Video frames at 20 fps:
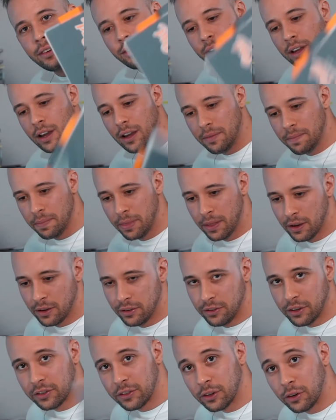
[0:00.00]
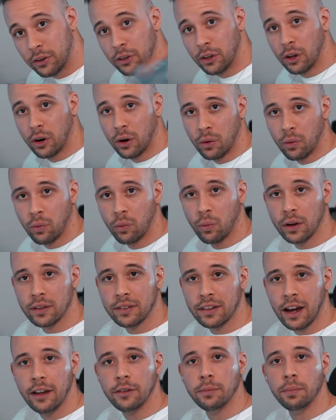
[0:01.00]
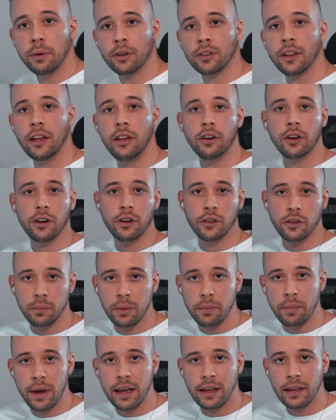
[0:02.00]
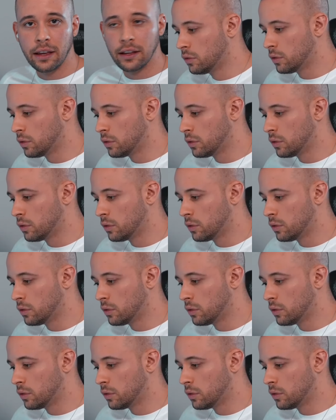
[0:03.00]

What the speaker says: Okay, just so you know what size book that you're going to be making.